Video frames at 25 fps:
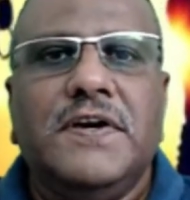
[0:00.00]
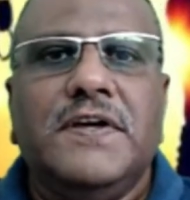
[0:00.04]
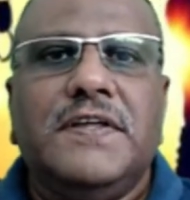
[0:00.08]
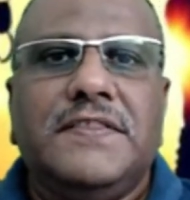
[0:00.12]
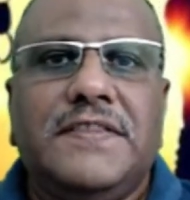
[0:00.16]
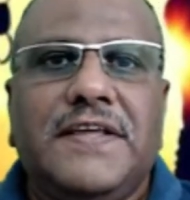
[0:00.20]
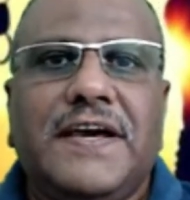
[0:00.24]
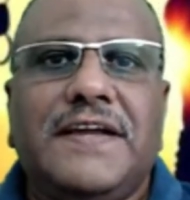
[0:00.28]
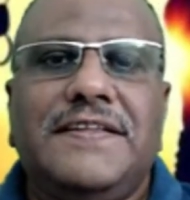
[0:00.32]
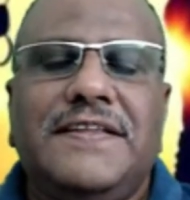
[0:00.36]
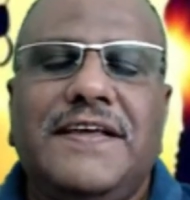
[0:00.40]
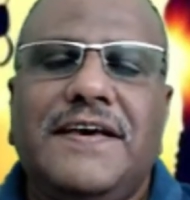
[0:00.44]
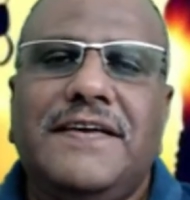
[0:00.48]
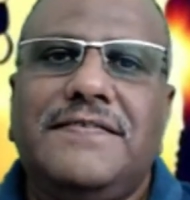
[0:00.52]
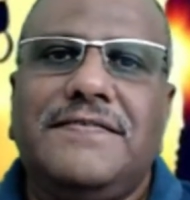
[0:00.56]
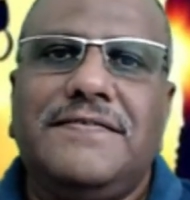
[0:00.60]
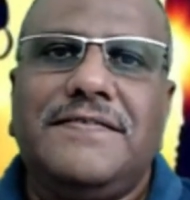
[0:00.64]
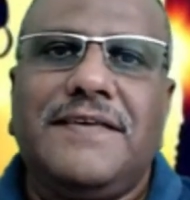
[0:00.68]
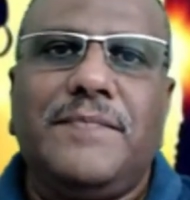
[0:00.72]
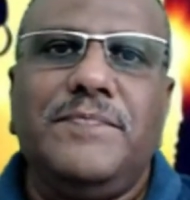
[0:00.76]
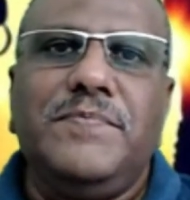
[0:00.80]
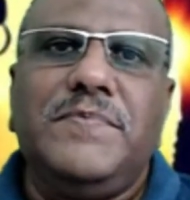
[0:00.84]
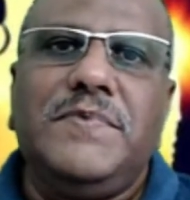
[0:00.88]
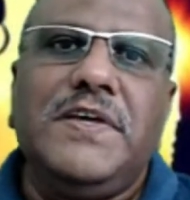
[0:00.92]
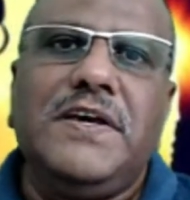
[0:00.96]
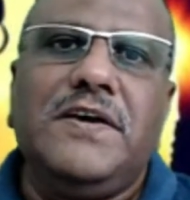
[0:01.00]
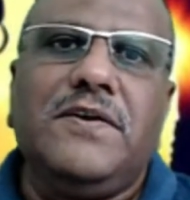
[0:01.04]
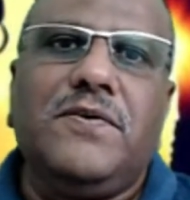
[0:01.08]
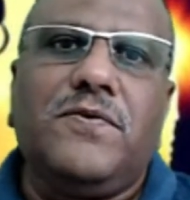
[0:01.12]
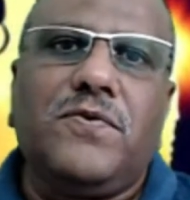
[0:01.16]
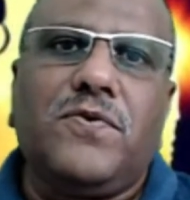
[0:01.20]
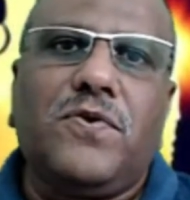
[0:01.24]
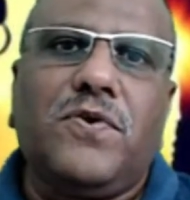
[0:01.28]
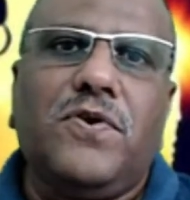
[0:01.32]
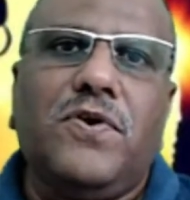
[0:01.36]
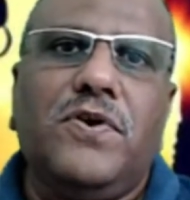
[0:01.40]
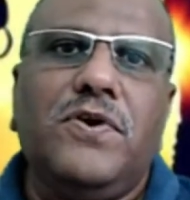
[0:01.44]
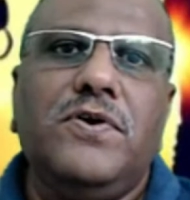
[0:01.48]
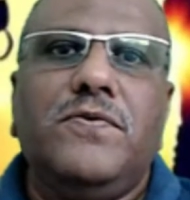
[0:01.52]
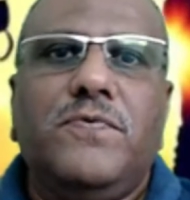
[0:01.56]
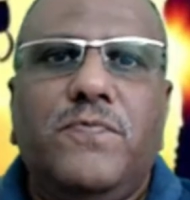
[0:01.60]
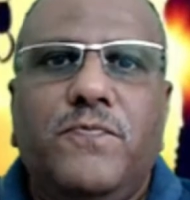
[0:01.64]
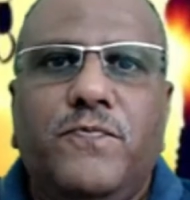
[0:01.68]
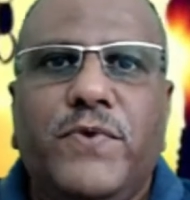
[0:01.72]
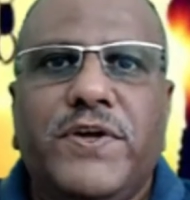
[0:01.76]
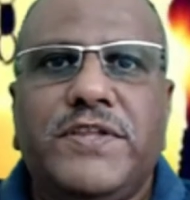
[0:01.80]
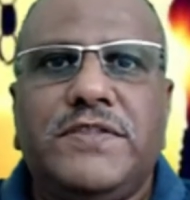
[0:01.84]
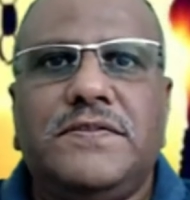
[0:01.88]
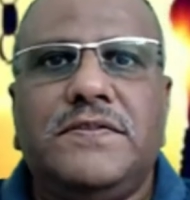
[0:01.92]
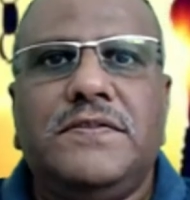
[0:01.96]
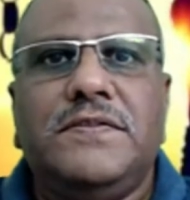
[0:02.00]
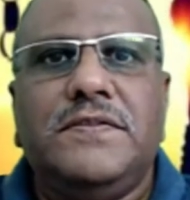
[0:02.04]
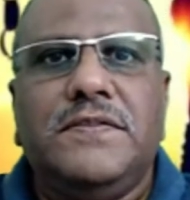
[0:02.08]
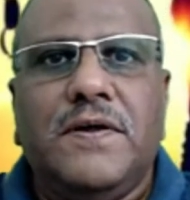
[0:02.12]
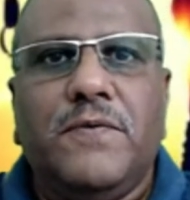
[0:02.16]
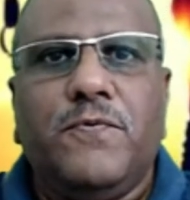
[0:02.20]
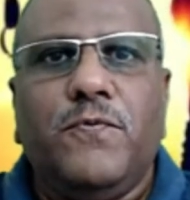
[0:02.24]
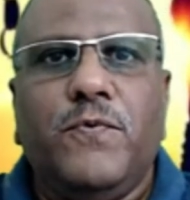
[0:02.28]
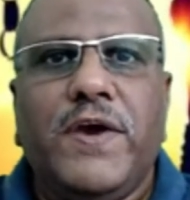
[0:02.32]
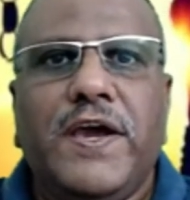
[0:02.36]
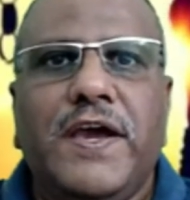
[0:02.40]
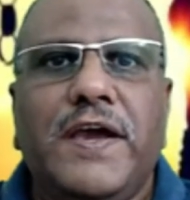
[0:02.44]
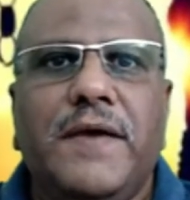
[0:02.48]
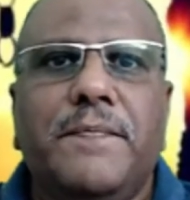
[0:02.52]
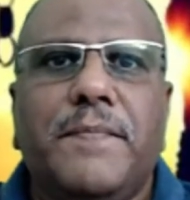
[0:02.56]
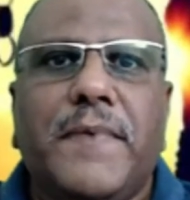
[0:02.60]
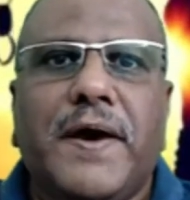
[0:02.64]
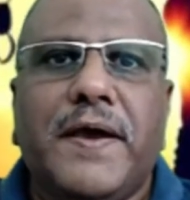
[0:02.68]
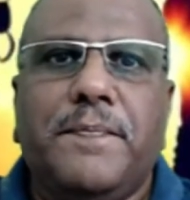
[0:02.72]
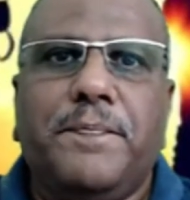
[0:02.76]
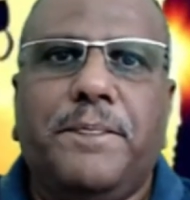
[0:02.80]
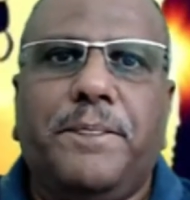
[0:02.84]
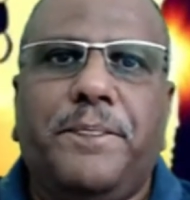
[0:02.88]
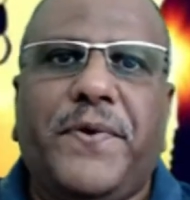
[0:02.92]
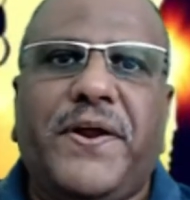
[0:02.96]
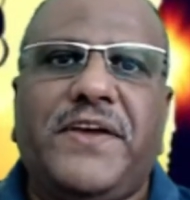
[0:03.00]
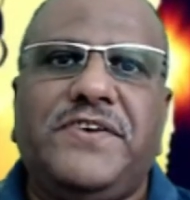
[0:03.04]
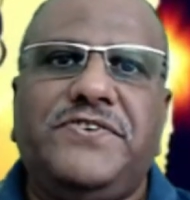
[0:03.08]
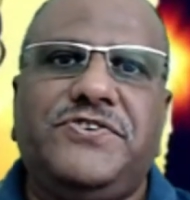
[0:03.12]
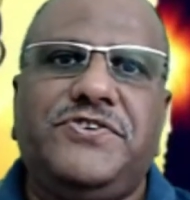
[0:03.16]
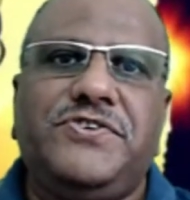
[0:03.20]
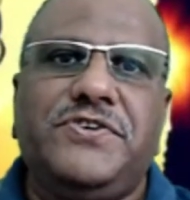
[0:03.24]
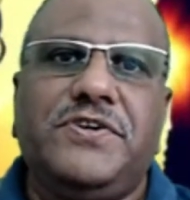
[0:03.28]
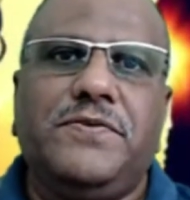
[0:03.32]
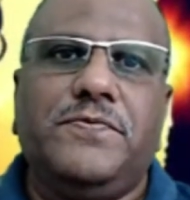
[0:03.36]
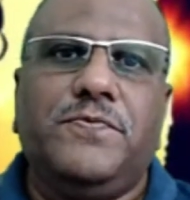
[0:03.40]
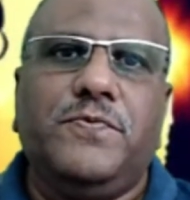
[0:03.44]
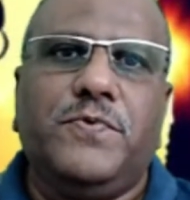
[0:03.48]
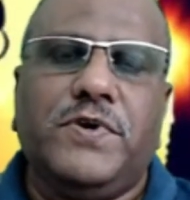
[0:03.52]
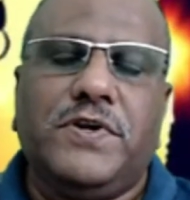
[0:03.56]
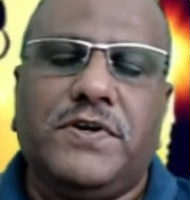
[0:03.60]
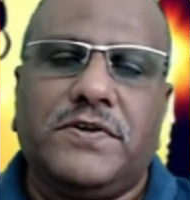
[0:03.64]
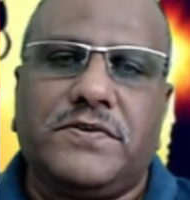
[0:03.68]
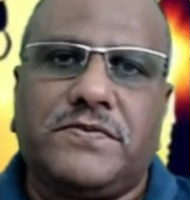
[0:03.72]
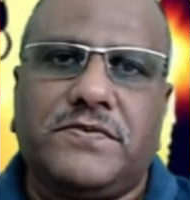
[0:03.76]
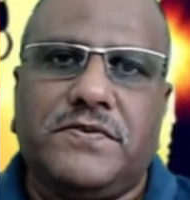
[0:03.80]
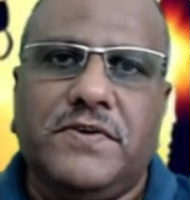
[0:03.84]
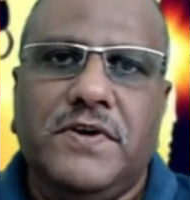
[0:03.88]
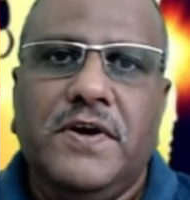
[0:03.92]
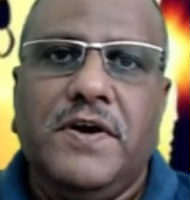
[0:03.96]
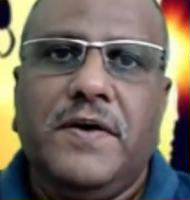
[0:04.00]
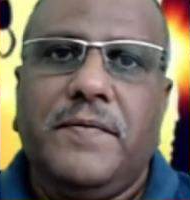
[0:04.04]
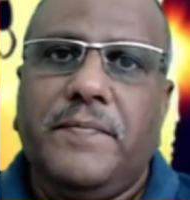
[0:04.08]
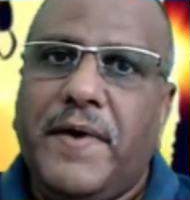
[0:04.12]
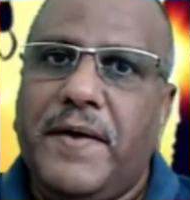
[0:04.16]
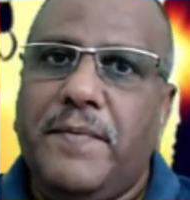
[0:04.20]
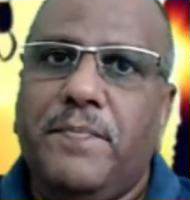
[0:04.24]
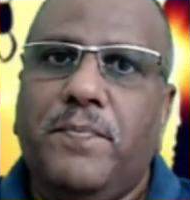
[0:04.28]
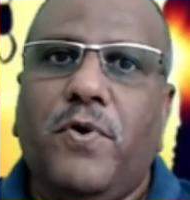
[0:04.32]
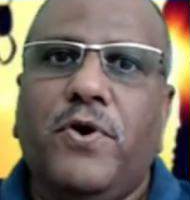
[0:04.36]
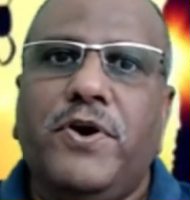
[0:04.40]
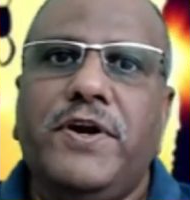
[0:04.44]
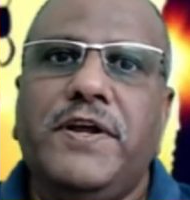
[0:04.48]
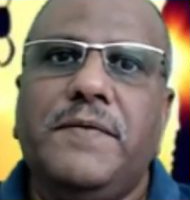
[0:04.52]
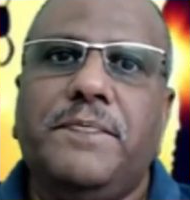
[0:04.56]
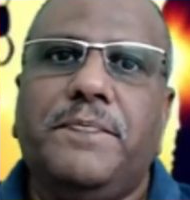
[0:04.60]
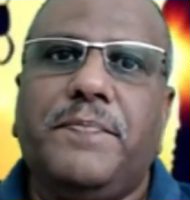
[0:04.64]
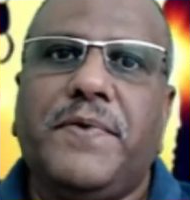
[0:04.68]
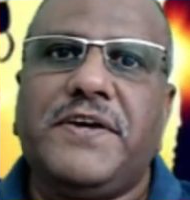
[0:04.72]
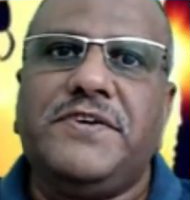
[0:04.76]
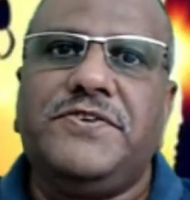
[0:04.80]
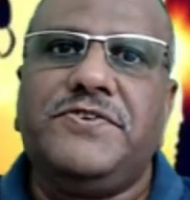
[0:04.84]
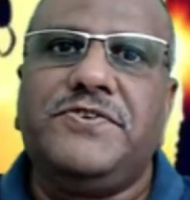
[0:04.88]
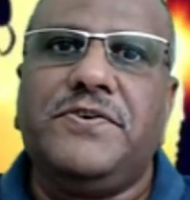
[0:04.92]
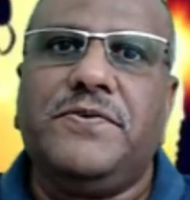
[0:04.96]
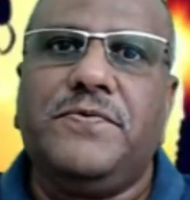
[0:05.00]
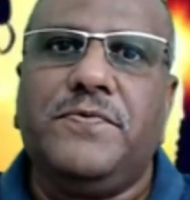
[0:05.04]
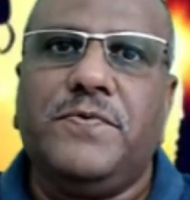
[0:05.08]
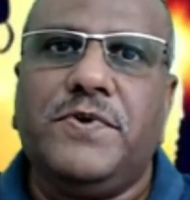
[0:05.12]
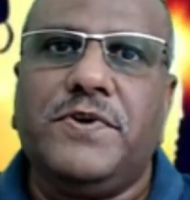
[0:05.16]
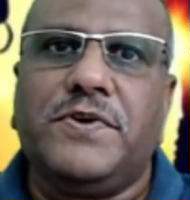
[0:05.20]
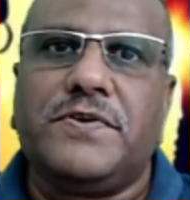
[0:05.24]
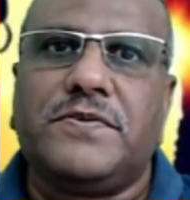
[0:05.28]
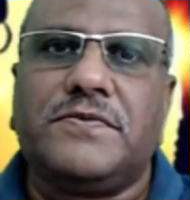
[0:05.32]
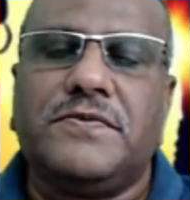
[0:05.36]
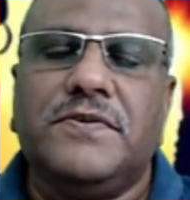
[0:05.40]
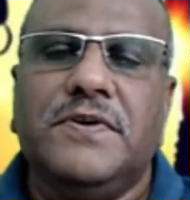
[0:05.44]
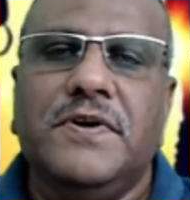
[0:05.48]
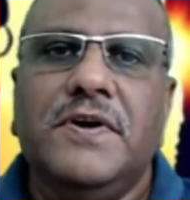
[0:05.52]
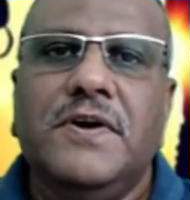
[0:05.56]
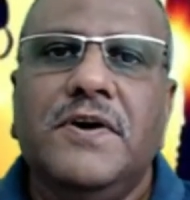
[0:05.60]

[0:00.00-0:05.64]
that there's something wrong with the way my pressure works, my body pressure works.